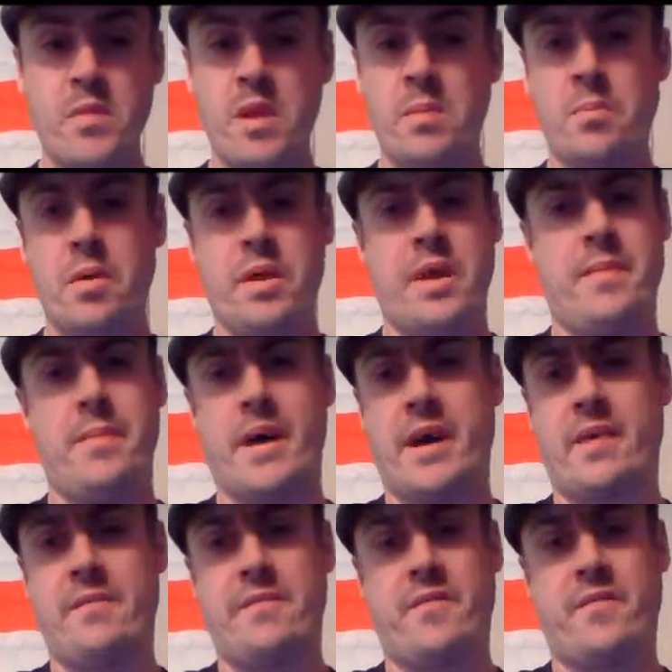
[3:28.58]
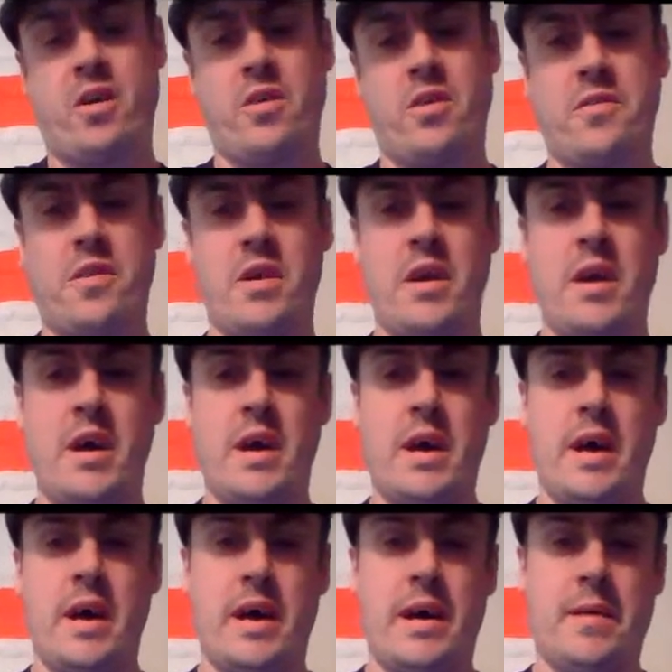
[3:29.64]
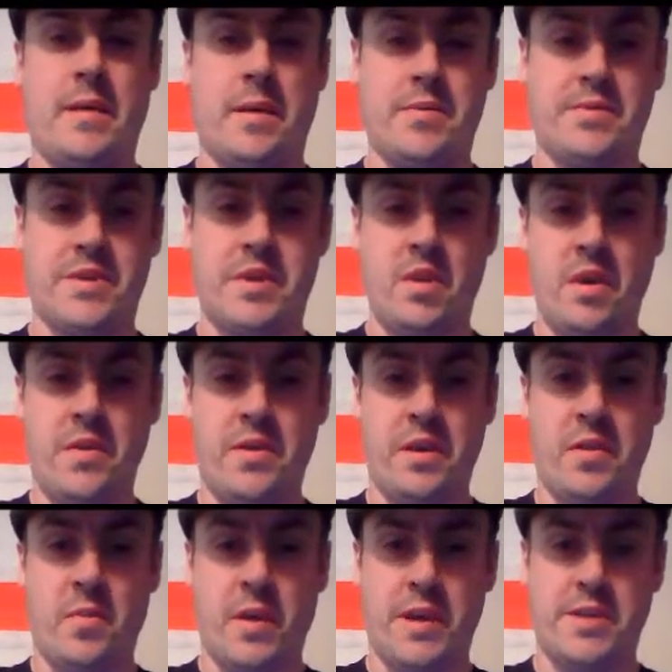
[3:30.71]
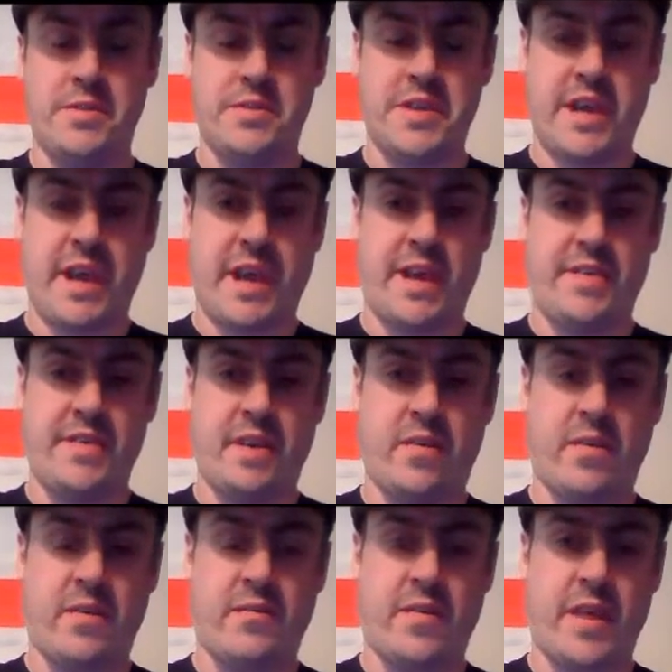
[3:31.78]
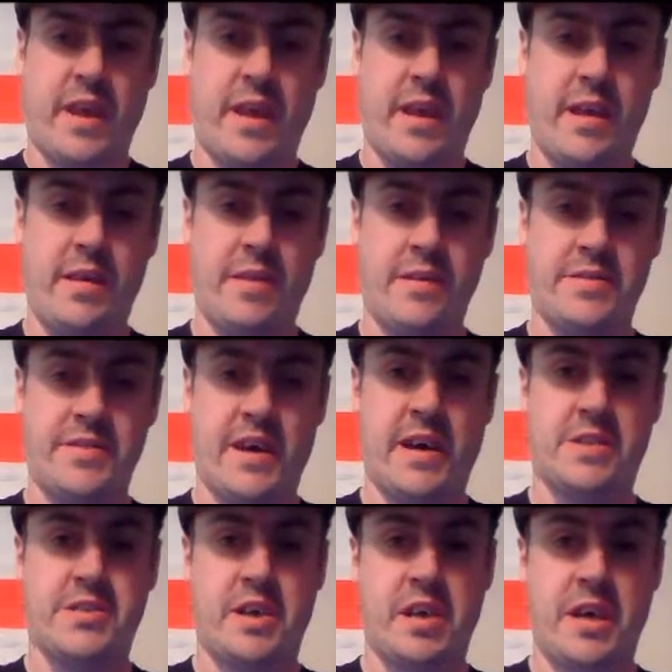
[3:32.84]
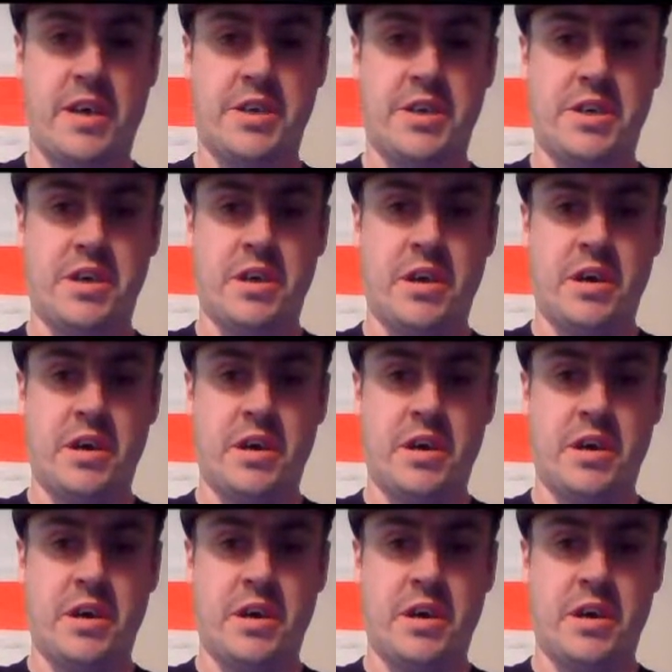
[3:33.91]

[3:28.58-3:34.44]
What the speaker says: Brilliant back and forth. I was annoyed that Y2J kicked out of the Styles clash,